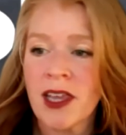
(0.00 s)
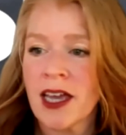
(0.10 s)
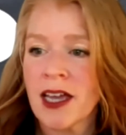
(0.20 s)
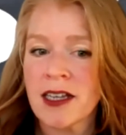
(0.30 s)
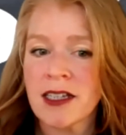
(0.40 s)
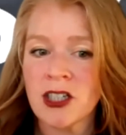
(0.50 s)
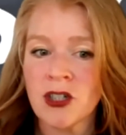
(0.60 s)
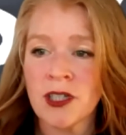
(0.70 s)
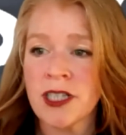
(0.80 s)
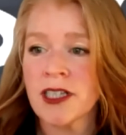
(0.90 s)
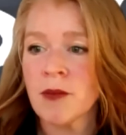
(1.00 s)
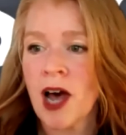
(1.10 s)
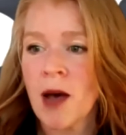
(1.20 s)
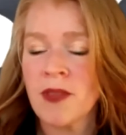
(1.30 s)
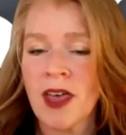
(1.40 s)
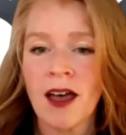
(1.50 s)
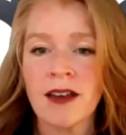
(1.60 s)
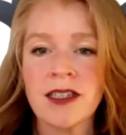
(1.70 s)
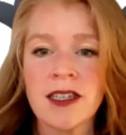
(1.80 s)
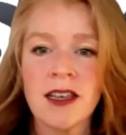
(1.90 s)
And Julia is going to pop
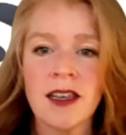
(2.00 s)
that